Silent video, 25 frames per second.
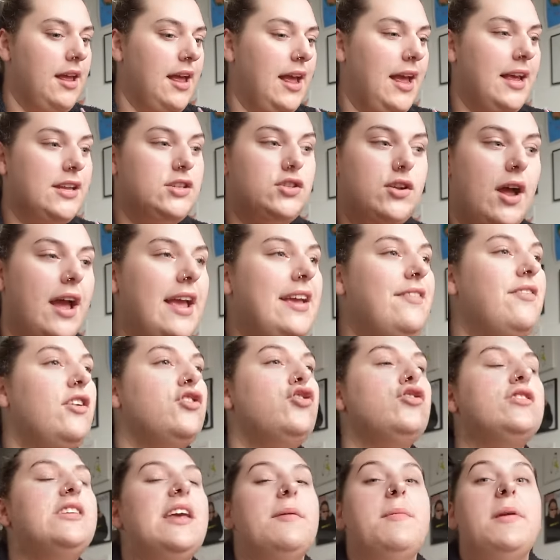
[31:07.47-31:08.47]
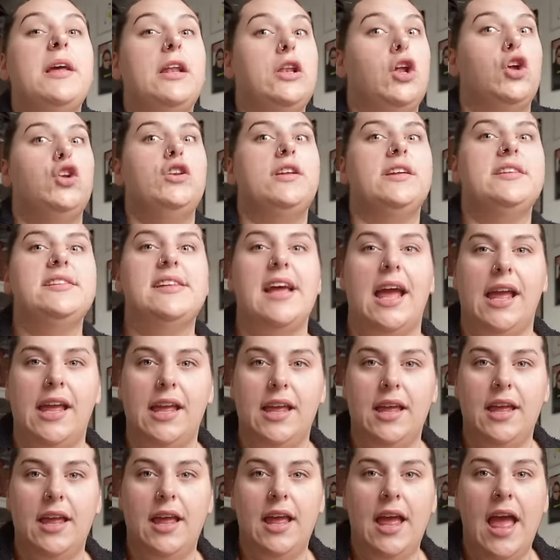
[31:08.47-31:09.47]
It's not, even just give me a London
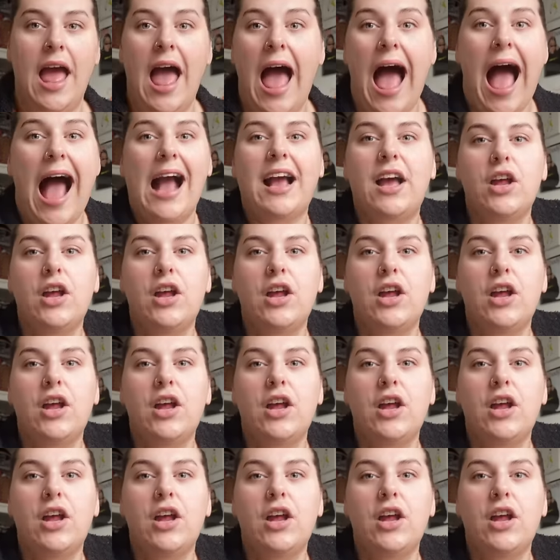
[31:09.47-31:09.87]
date. I